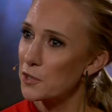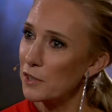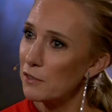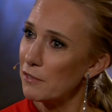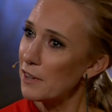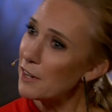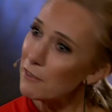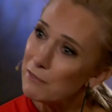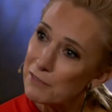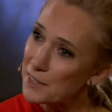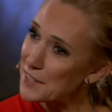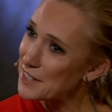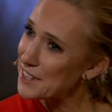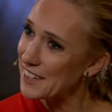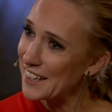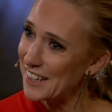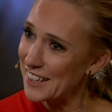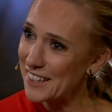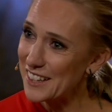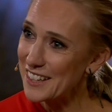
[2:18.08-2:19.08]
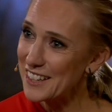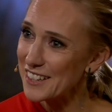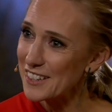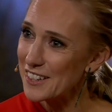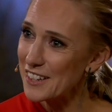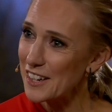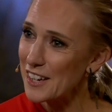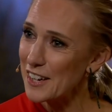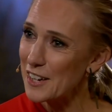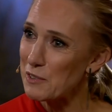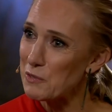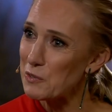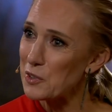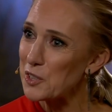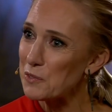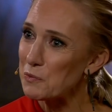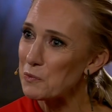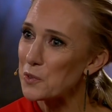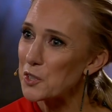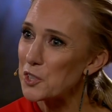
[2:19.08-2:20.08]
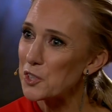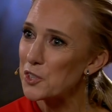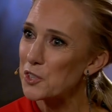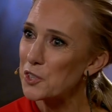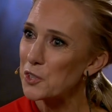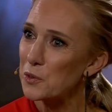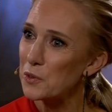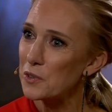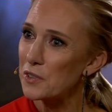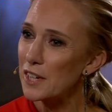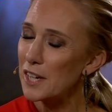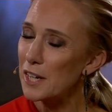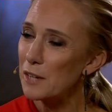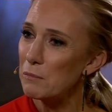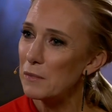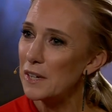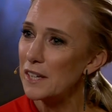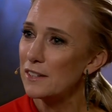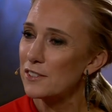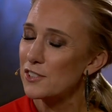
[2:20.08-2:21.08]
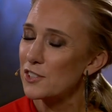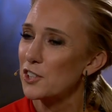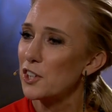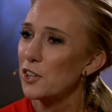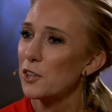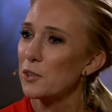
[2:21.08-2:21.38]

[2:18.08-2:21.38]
sort of everything. What do they mean to